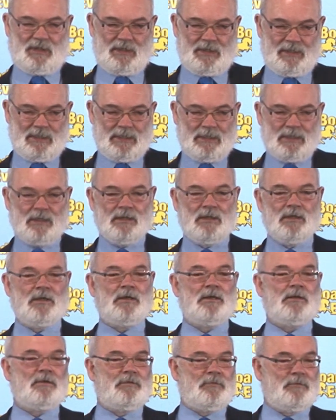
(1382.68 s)
like
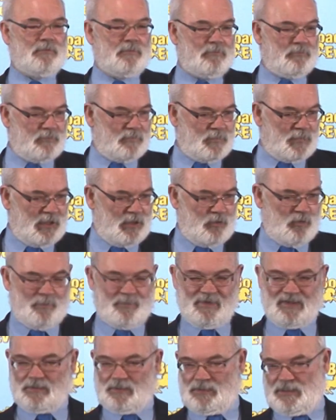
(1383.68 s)
lower
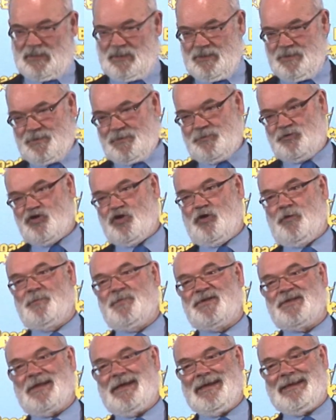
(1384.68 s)
middle class
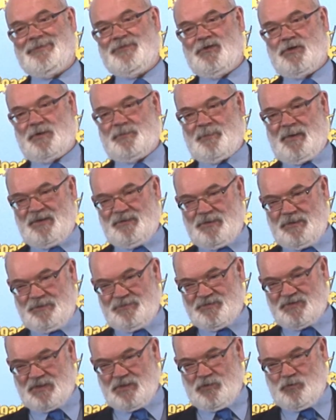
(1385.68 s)
jobs and the
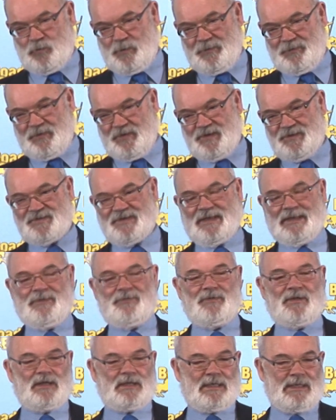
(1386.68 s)
spending to go with it,
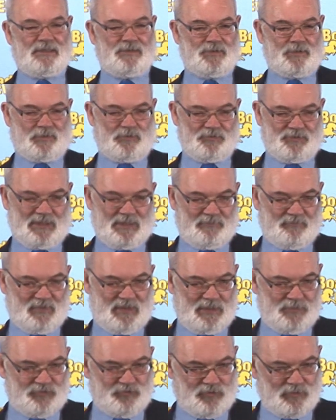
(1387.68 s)
and their kids could have
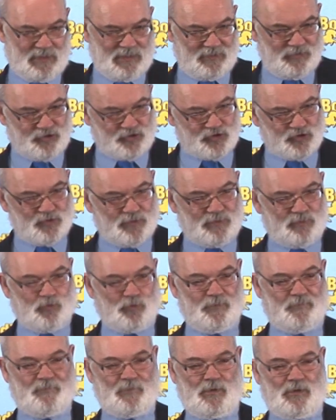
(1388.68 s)
the education that
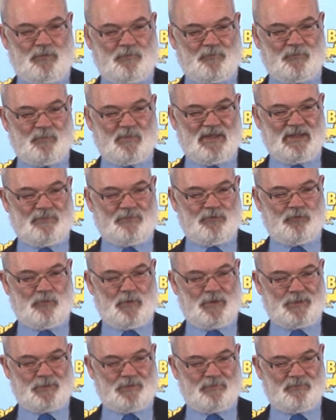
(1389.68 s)
would follow from that and the
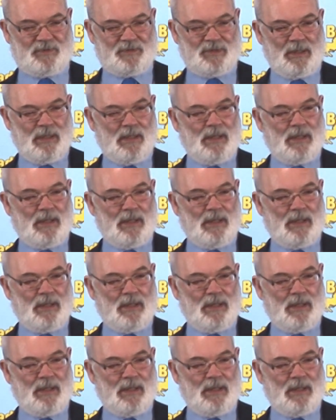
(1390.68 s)
rest of it.